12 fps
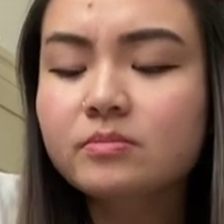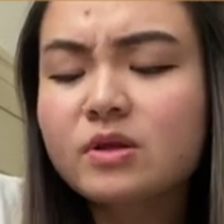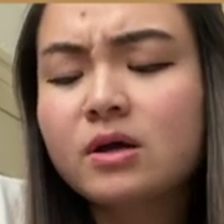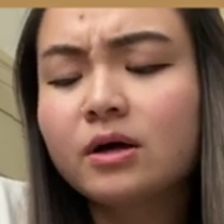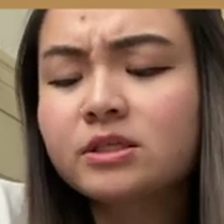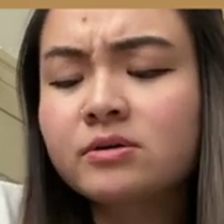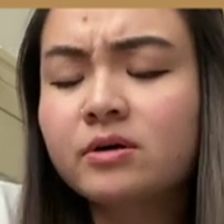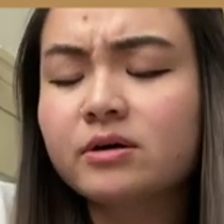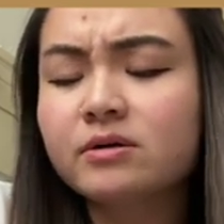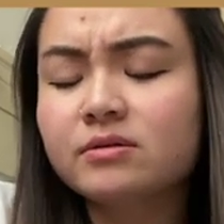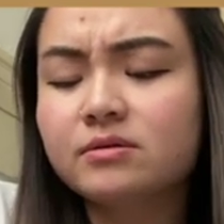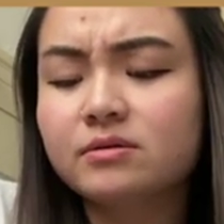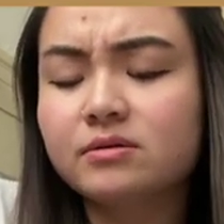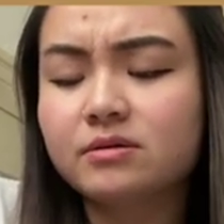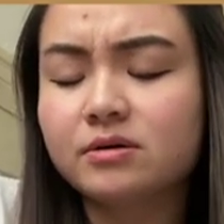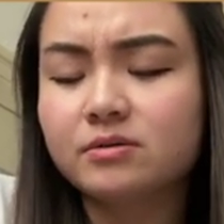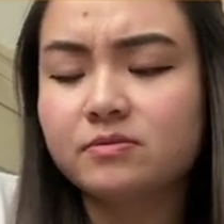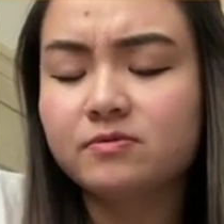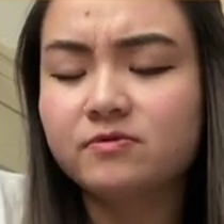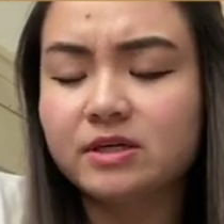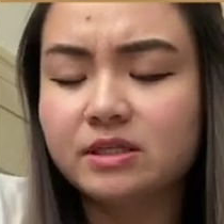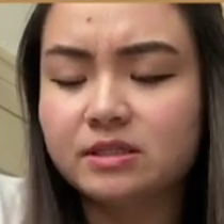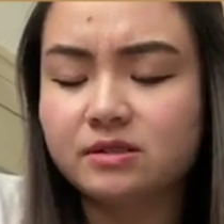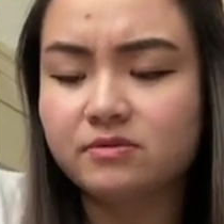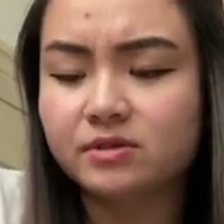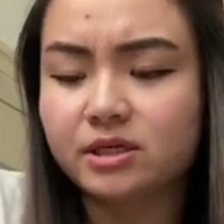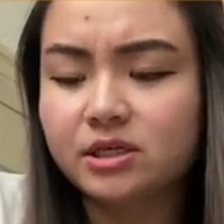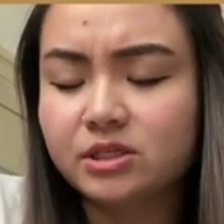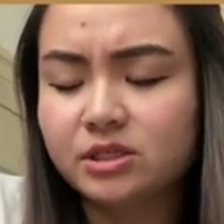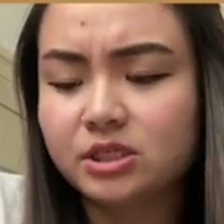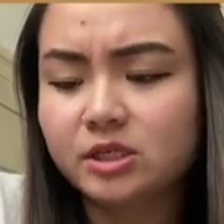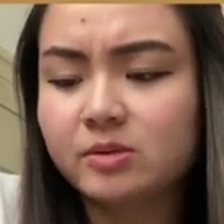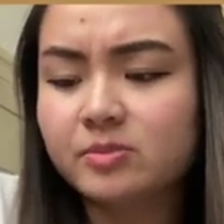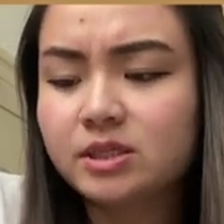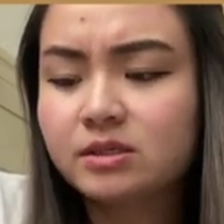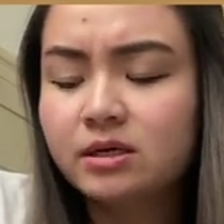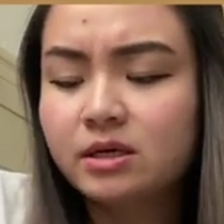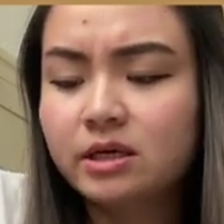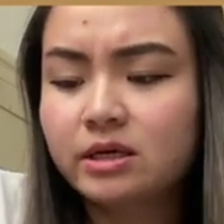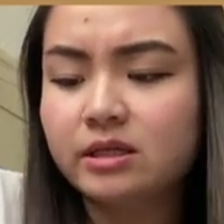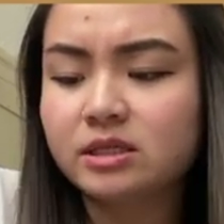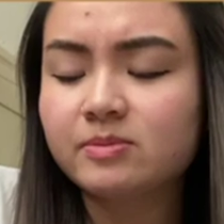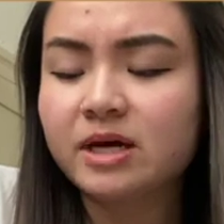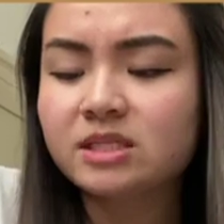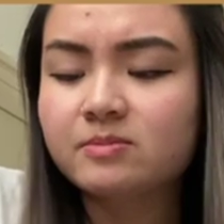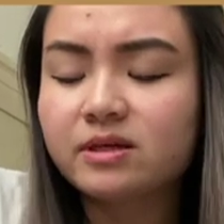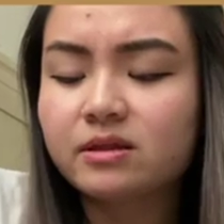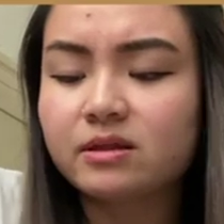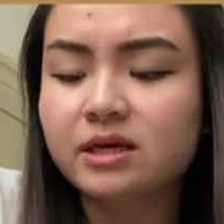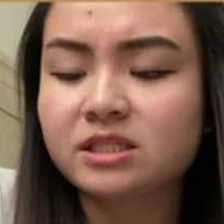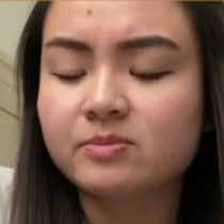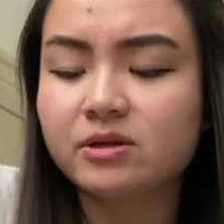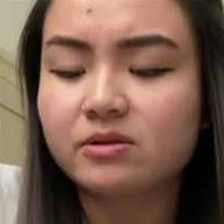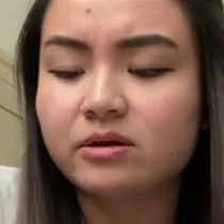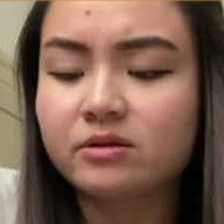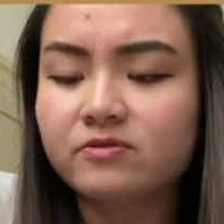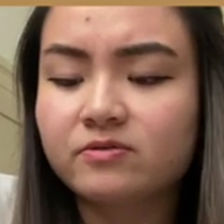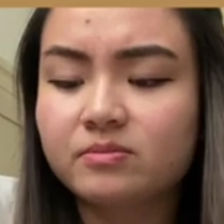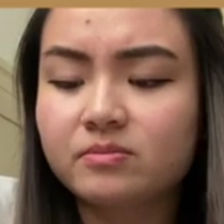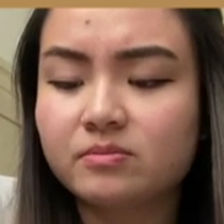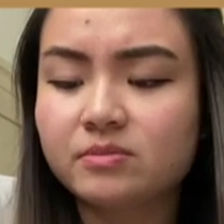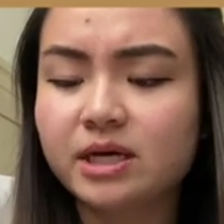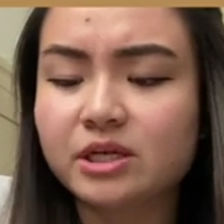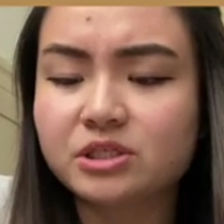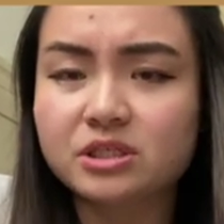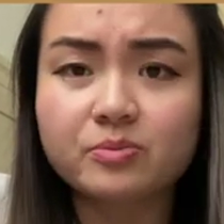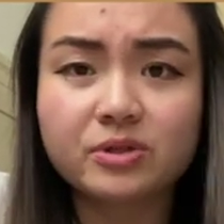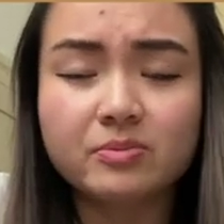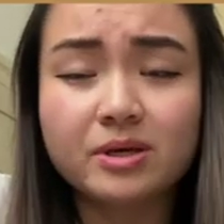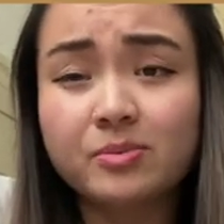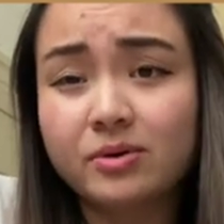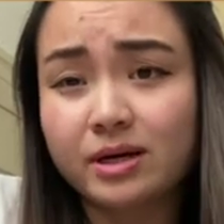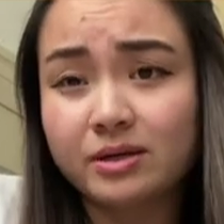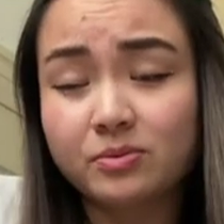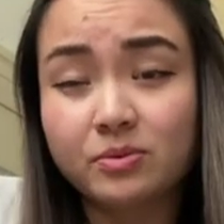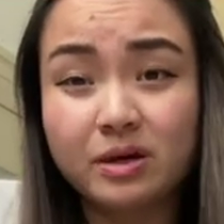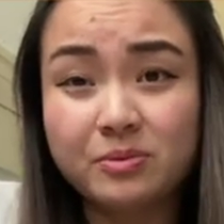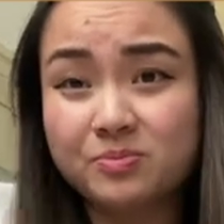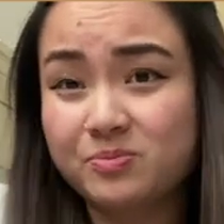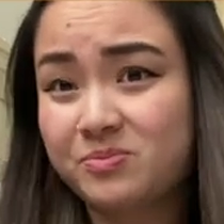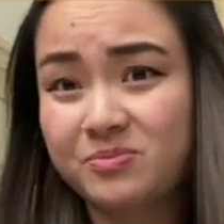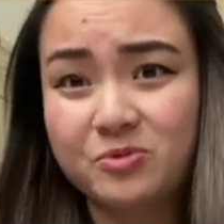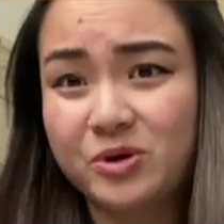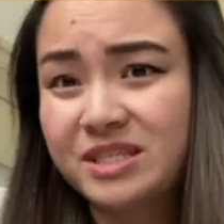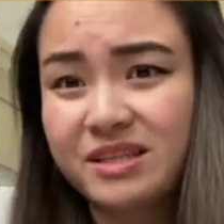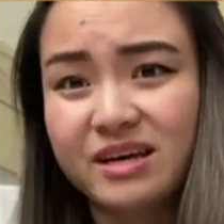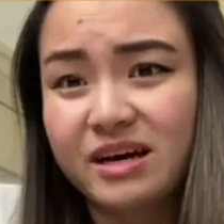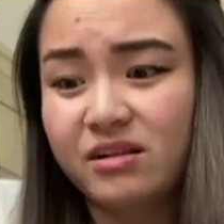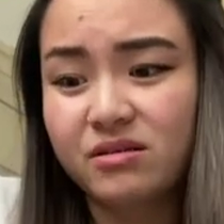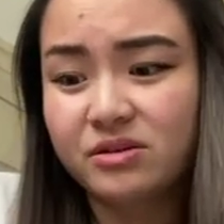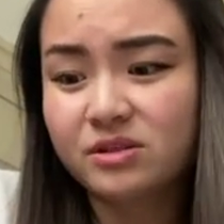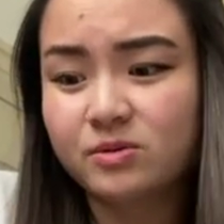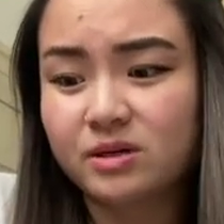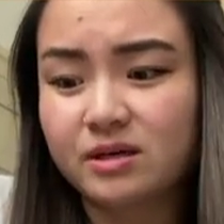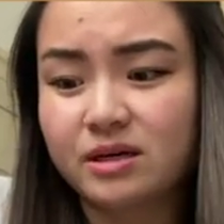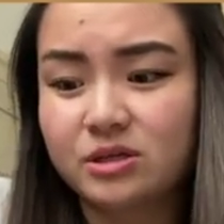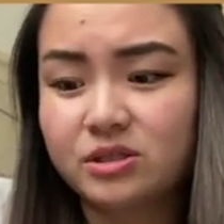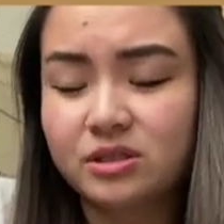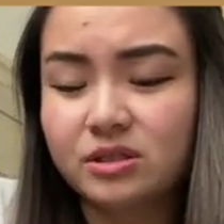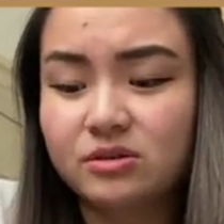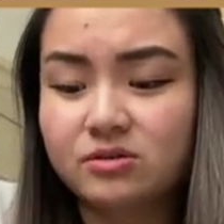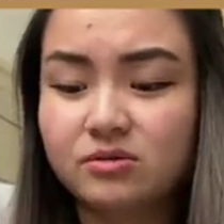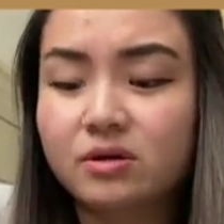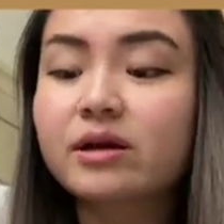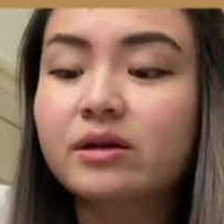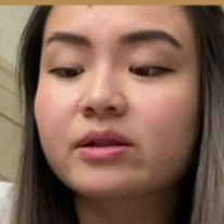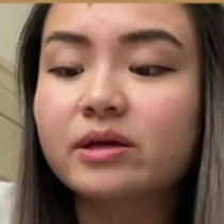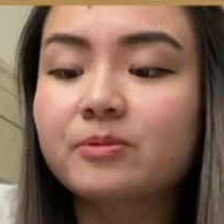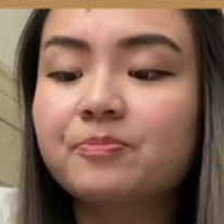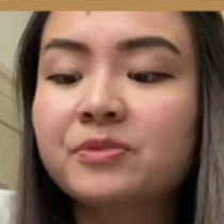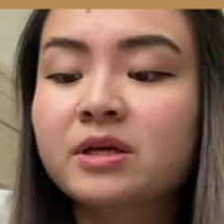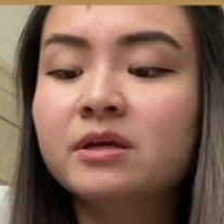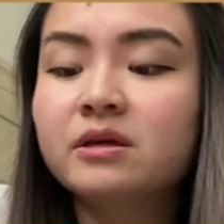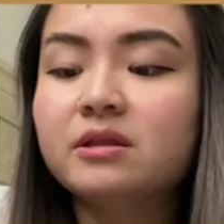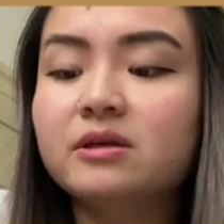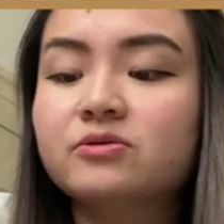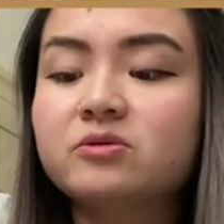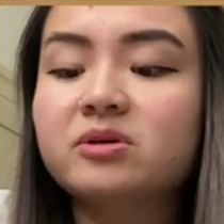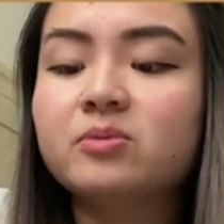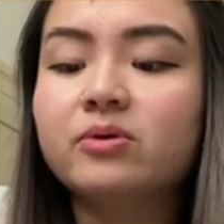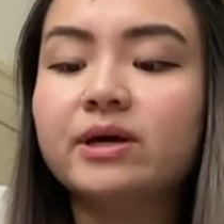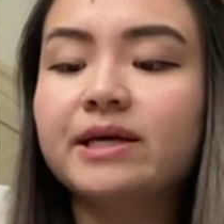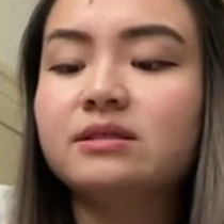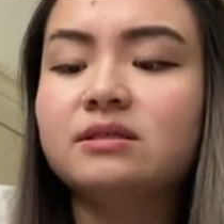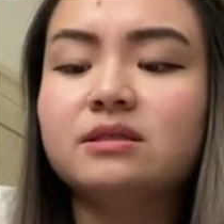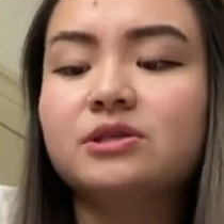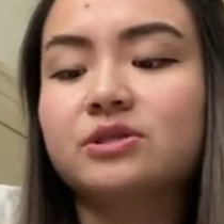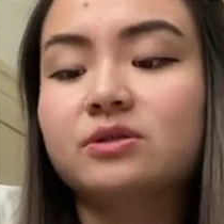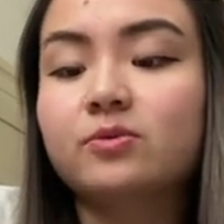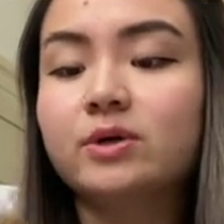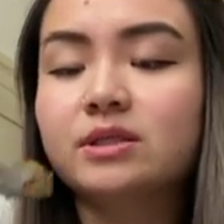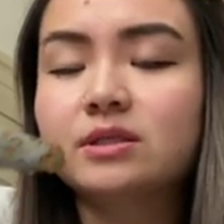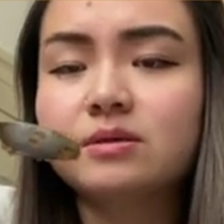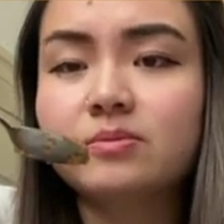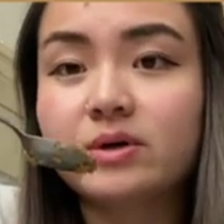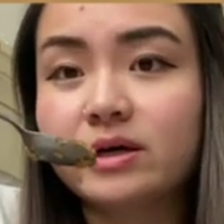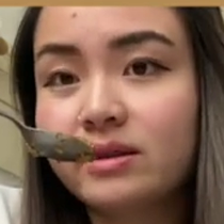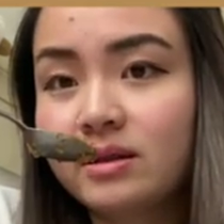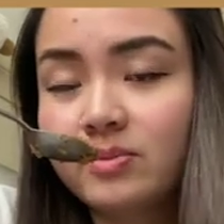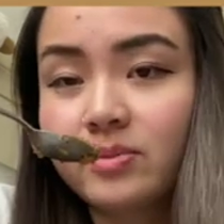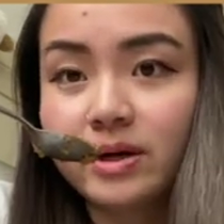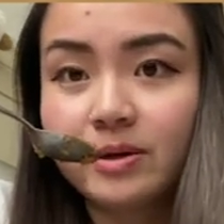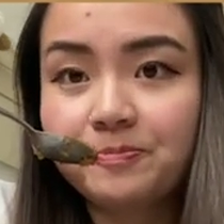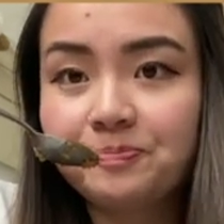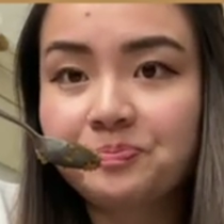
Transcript: Also on friends and relationships. This past month has been a lot of catching up with people I wasn't that close with, actually, historically. These were people I used to see just once a month, but